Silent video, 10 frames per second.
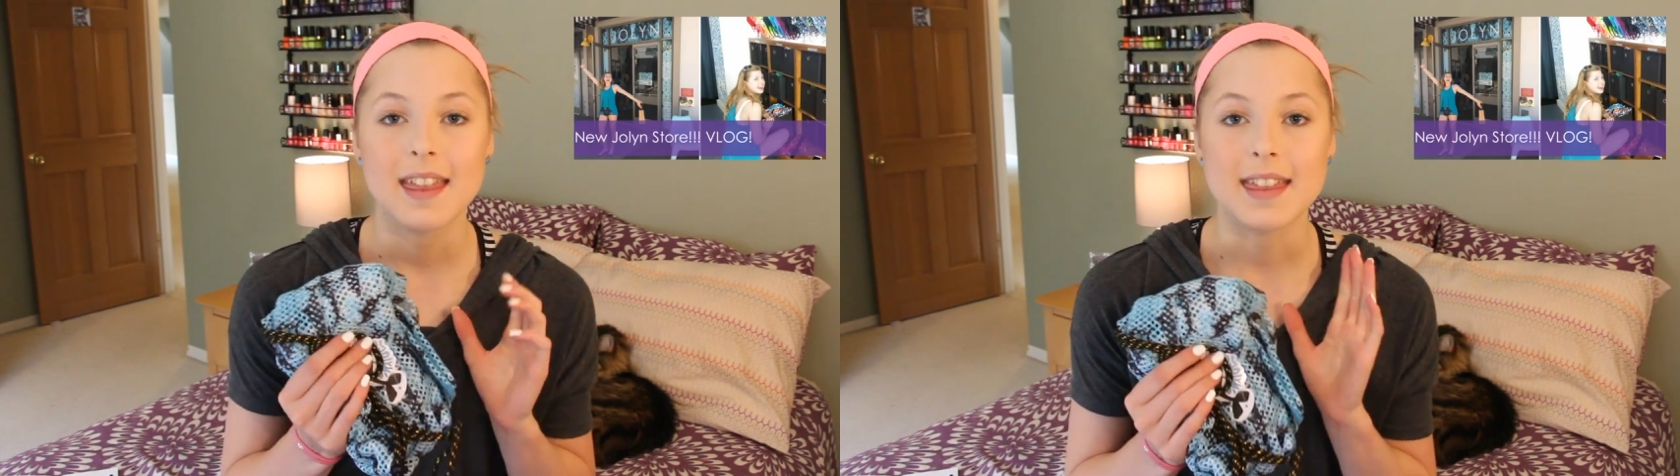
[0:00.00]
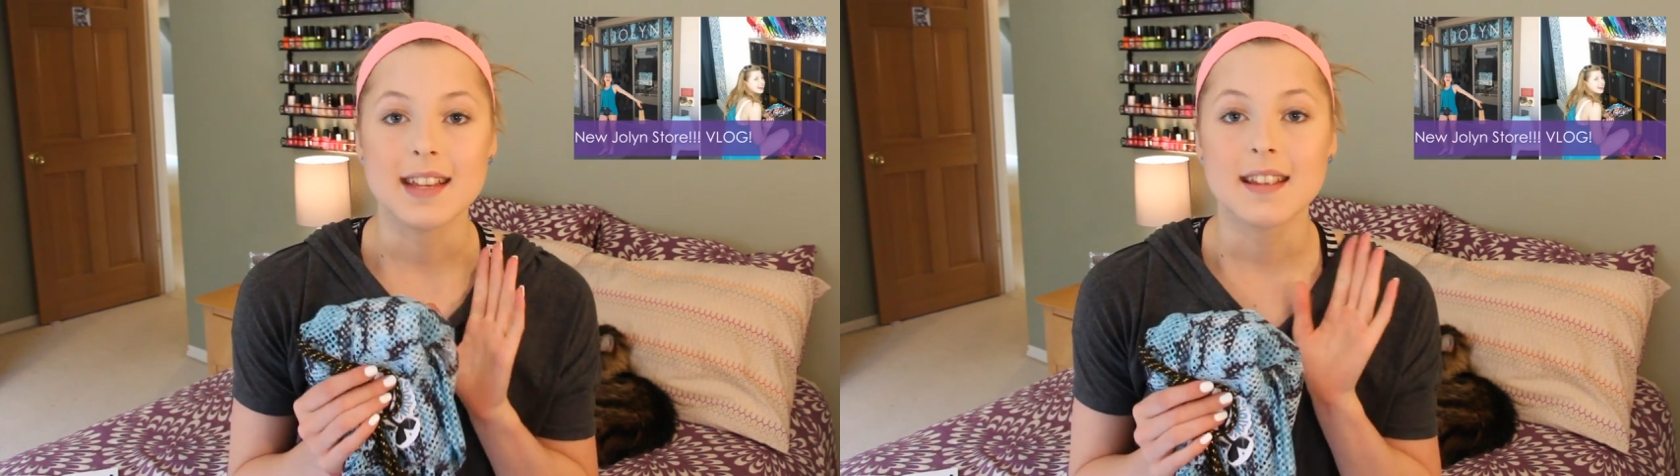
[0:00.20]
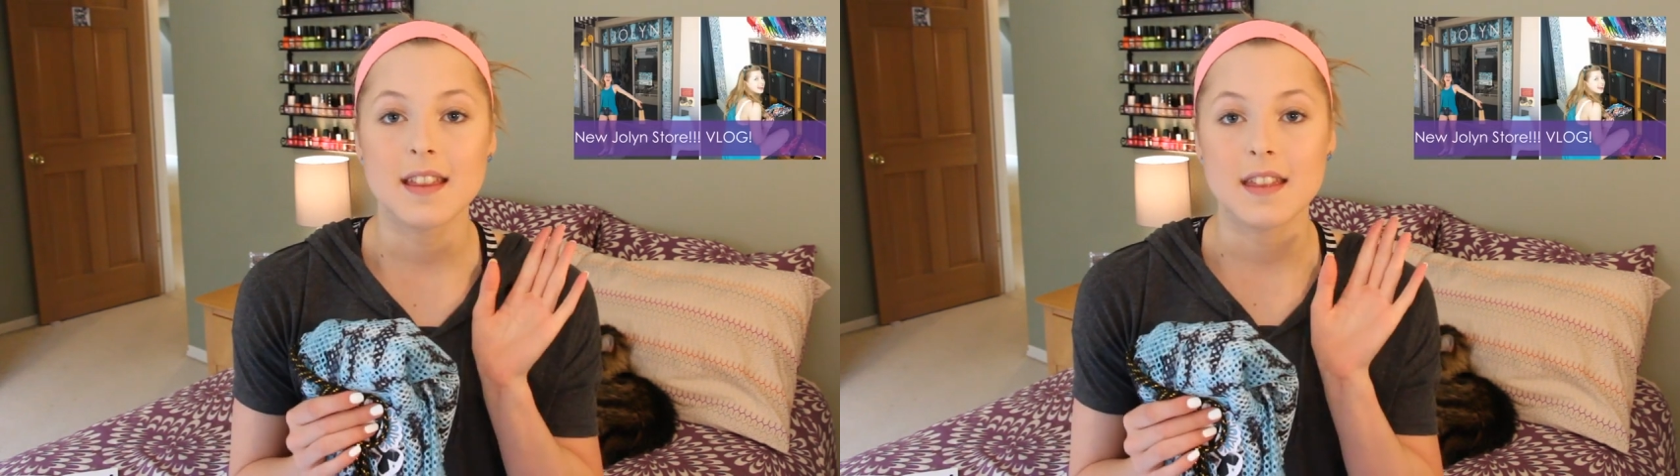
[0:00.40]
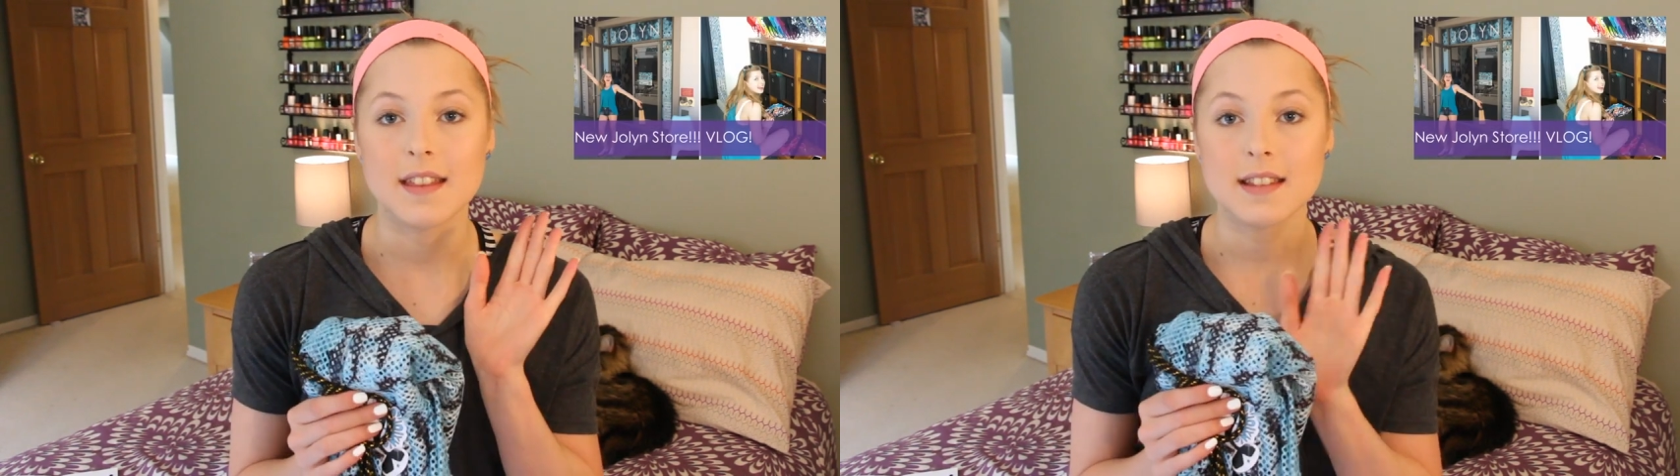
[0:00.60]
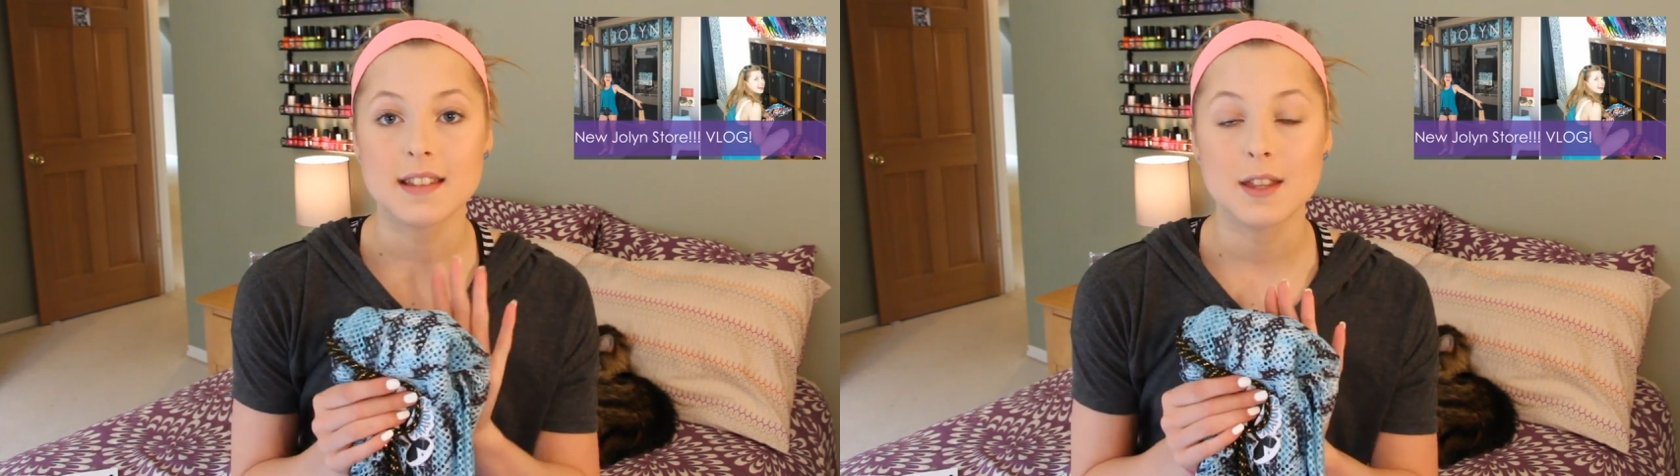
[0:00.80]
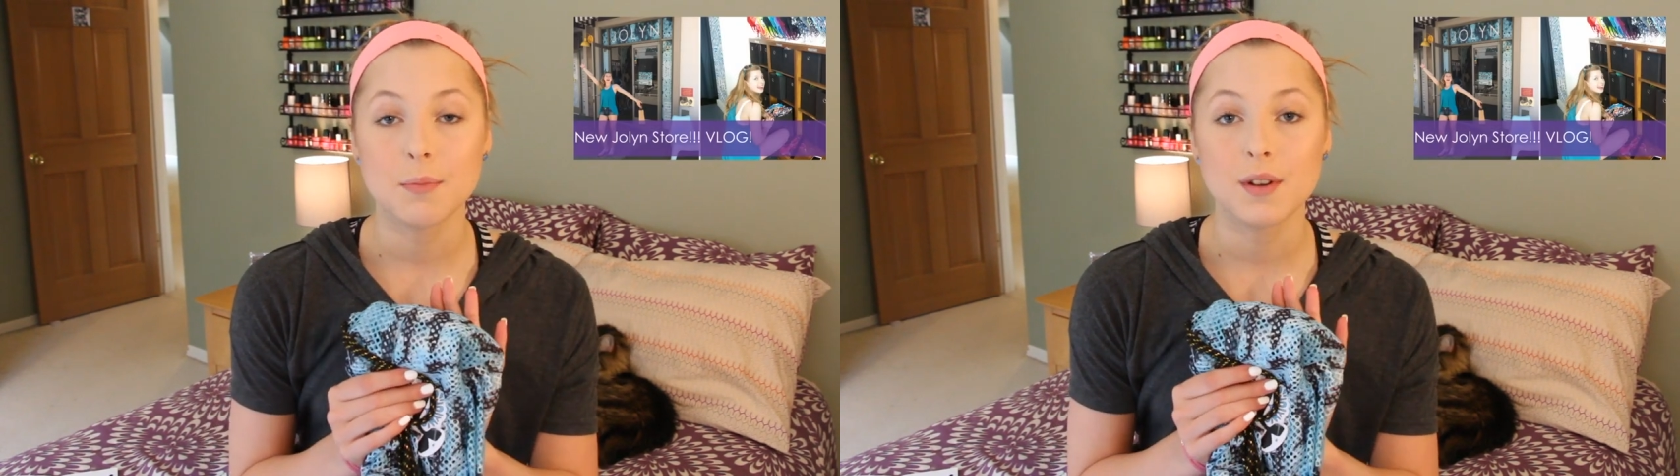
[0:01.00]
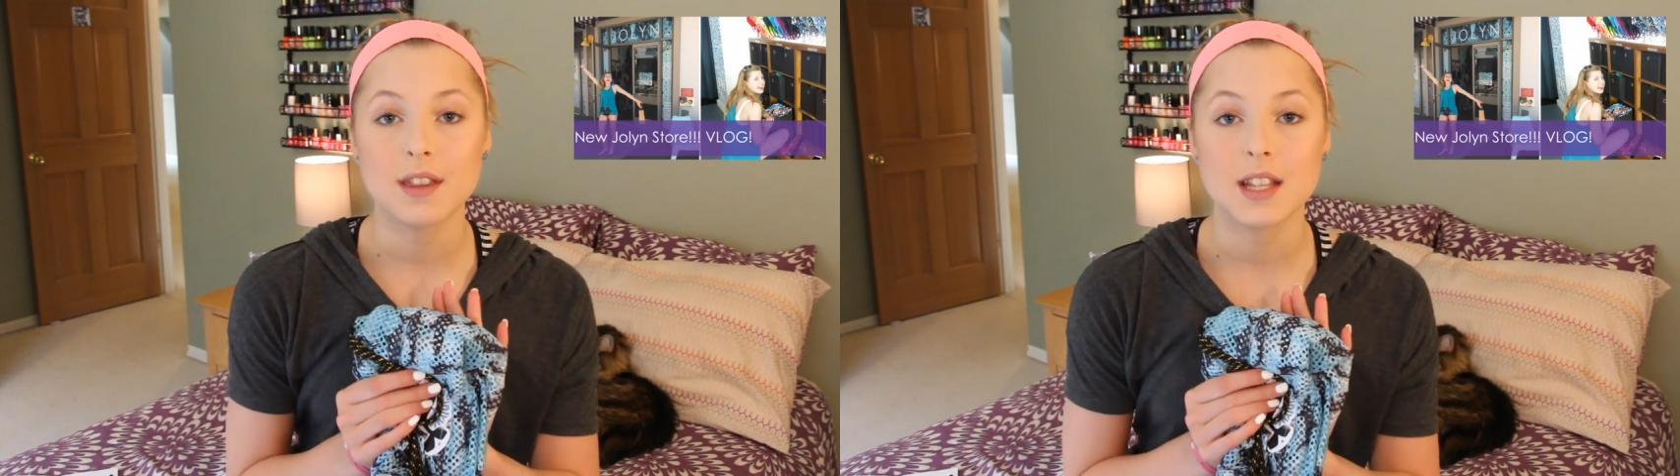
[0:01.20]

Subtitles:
They said that this is the print